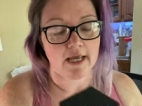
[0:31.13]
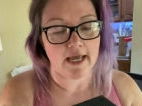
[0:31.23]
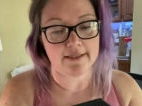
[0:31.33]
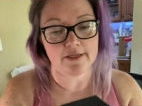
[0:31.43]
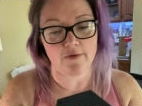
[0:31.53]

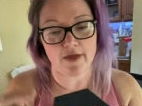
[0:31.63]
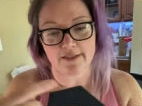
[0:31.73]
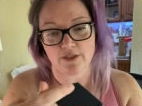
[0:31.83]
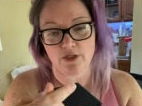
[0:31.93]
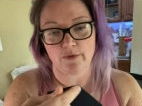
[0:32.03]
And so that's
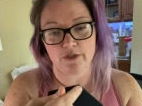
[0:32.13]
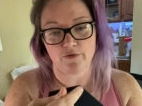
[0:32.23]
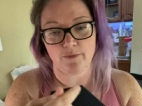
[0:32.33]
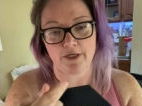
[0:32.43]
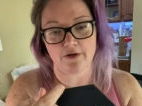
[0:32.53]
2-inch
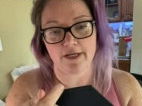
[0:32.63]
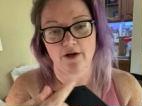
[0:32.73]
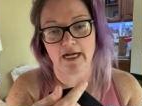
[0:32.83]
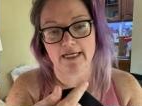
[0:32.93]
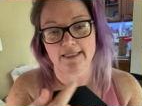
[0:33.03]
from here to here,
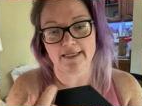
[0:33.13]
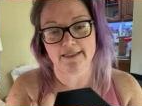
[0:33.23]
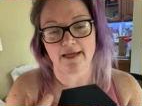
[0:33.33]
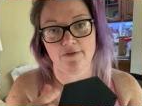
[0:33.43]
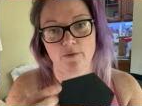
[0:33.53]
and it does
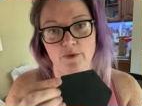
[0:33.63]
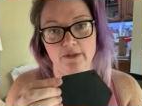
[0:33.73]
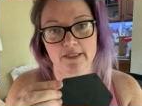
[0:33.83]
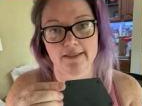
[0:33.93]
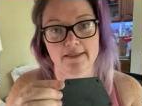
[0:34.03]
have the
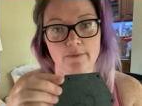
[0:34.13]
built-in seam